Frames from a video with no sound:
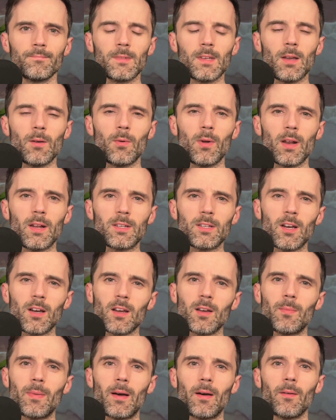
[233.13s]
I want to
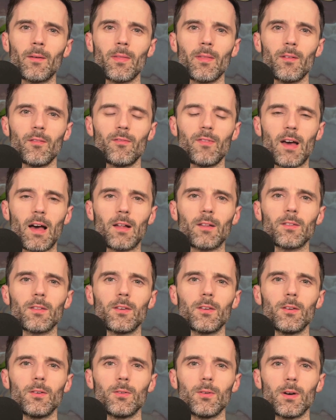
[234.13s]
talk about the
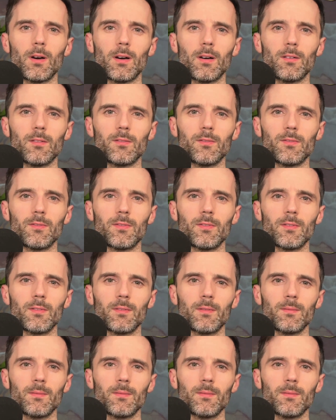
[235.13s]
value of